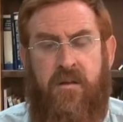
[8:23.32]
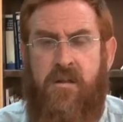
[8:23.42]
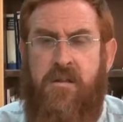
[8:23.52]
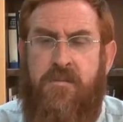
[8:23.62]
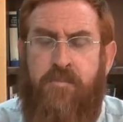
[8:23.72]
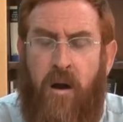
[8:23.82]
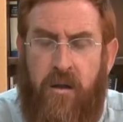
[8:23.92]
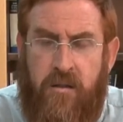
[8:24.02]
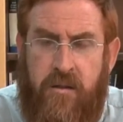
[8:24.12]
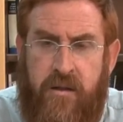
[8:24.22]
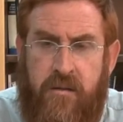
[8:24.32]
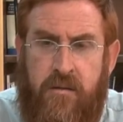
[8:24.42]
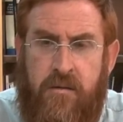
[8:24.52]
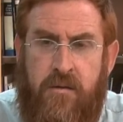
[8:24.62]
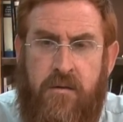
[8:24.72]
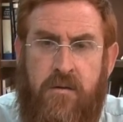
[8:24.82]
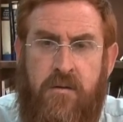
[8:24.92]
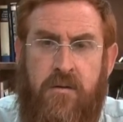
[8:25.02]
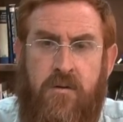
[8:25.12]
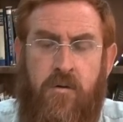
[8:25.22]
Is this part of the land?
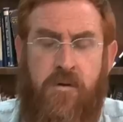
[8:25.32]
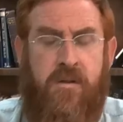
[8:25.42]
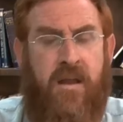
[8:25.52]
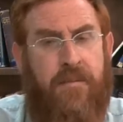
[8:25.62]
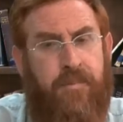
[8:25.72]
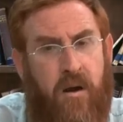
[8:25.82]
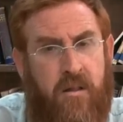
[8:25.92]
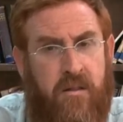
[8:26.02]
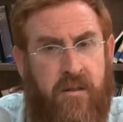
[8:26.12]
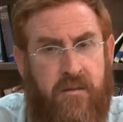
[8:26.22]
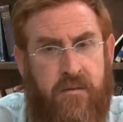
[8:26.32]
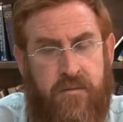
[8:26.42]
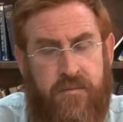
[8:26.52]
Or is it not part of the land?